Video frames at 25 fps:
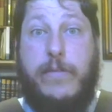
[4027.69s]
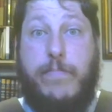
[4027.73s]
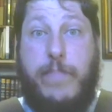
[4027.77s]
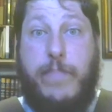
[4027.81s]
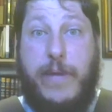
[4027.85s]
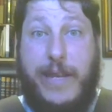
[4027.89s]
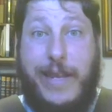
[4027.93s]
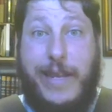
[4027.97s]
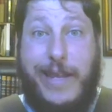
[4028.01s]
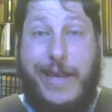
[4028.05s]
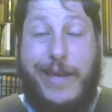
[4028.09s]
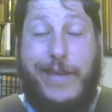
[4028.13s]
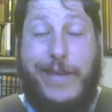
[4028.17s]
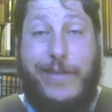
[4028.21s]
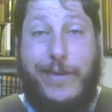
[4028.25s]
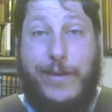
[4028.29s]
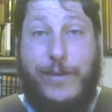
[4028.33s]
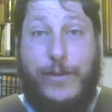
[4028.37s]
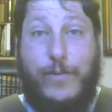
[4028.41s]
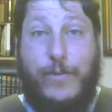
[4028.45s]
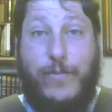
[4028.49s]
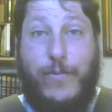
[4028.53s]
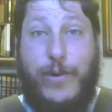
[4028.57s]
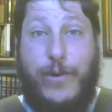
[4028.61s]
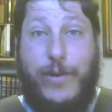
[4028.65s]
beneath
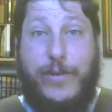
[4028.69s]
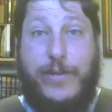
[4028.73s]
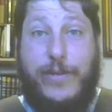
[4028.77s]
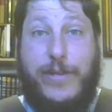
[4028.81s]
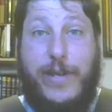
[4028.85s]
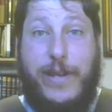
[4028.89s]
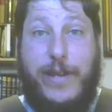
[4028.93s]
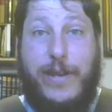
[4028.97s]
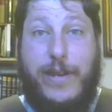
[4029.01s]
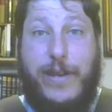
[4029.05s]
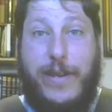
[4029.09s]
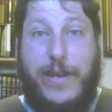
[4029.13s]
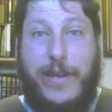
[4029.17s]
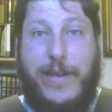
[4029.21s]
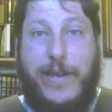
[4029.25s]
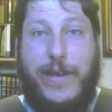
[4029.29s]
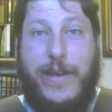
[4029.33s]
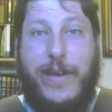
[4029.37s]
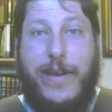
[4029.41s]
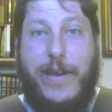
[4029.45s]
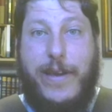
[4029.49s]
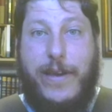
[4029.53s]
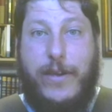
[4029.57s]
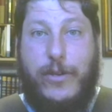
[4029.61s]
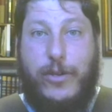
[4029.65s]
his royal dignity
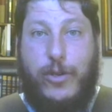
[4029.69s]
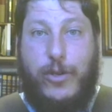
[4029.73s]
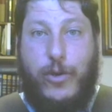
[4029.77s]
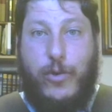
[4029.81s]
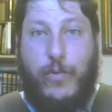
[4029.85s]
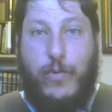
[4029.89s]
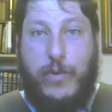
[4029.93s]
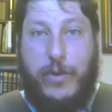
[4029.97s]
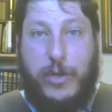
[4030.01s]
to